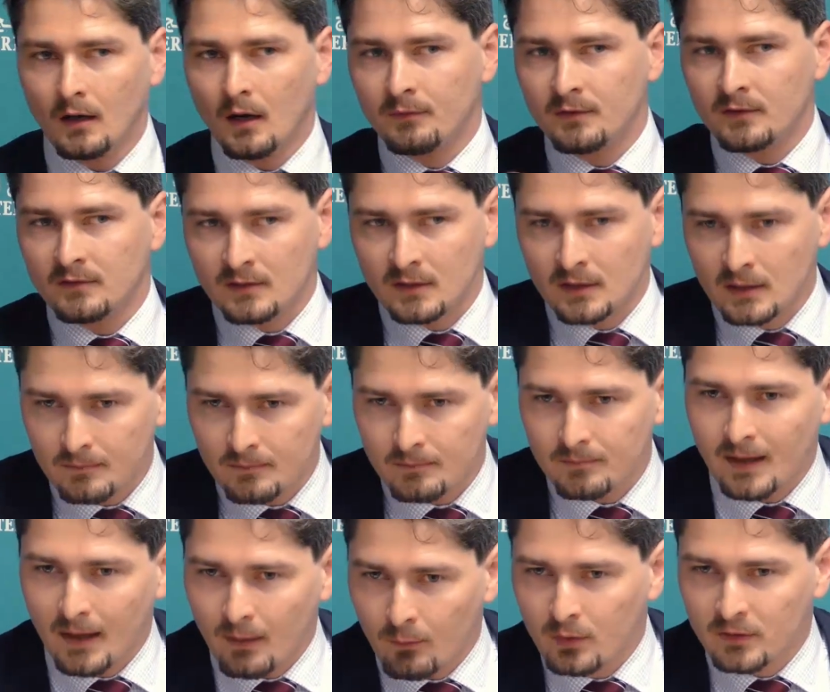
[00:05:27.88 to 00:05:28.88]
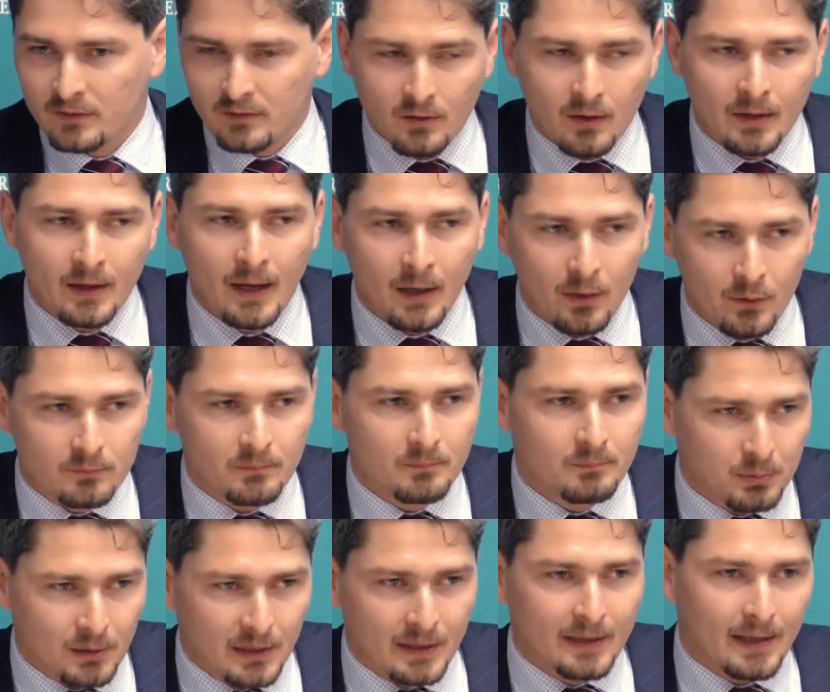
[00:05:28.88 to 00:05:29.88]
Obviously, that was not how it
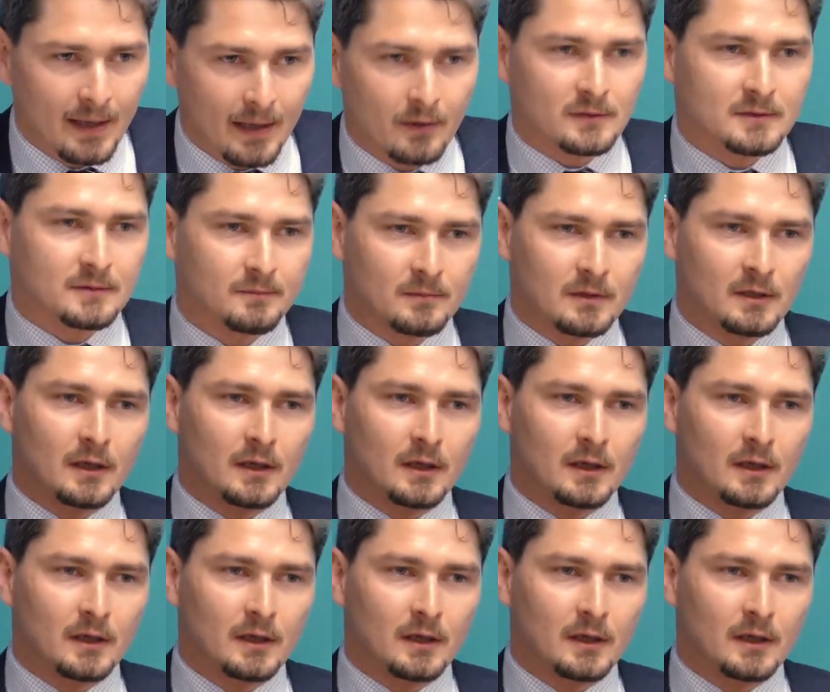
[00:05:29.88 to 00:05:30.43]
played out.